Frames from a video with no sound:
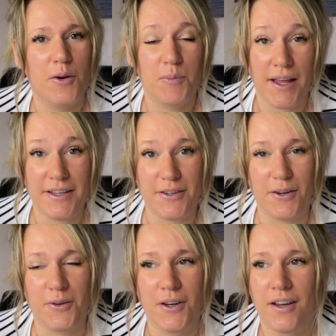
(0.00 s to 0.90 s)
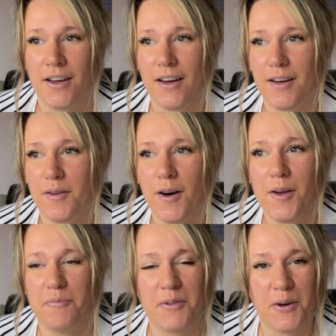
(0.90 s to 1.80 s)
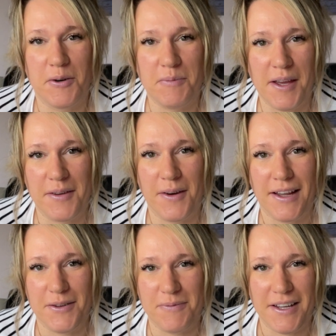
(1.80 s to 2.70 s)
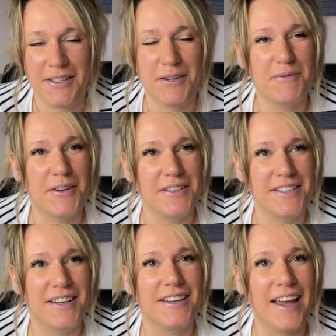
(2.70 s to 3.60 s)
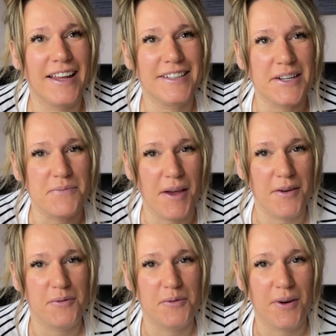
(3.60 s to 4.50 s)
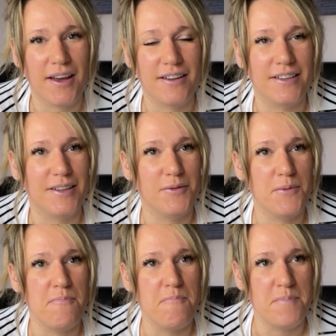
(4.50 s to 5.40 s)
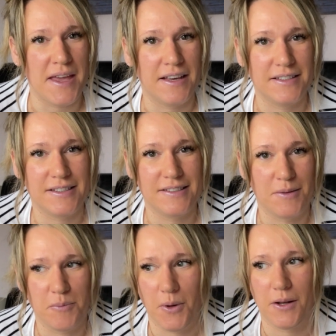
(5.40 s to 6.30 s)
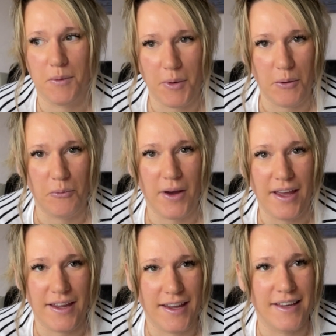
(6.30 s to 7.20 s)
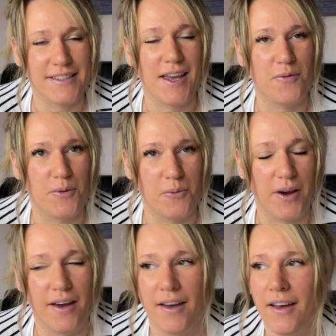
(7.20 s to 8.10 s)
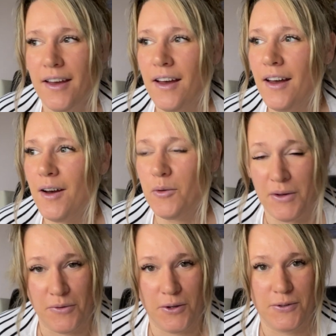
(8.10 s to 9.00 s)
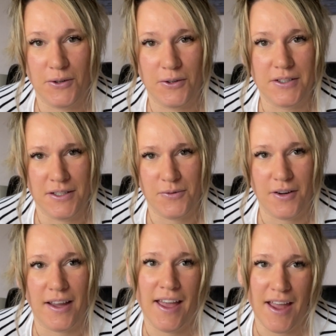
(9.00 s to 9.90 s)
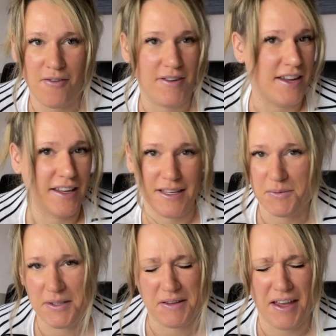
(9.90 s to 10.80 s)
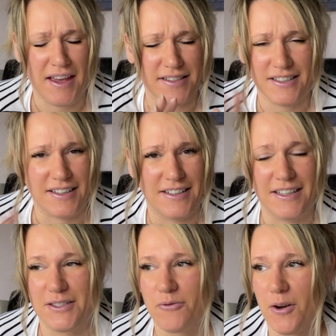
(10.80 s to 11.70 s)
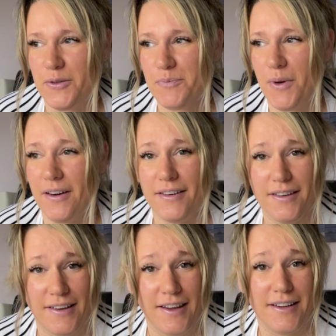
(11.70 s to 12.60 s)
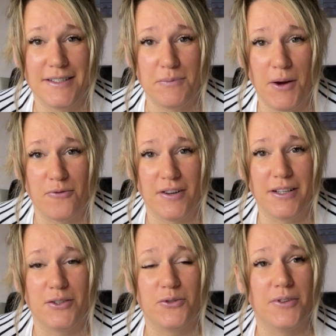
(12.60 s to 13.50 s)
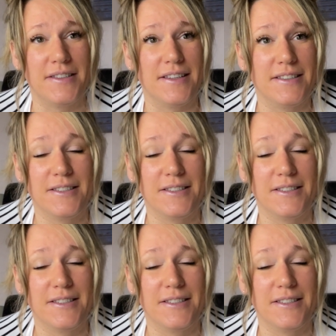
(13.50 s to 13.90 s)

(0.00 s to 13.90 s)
Play-Doh. I am not a big fan of Play-Doh because it can end up everywhere. Like, if you miss putting a bit away, it's everywhere. We've got a dog, she's very hairy, it gets bits of hair stuck in it, it's gross. But again, Isabel really enjoys it.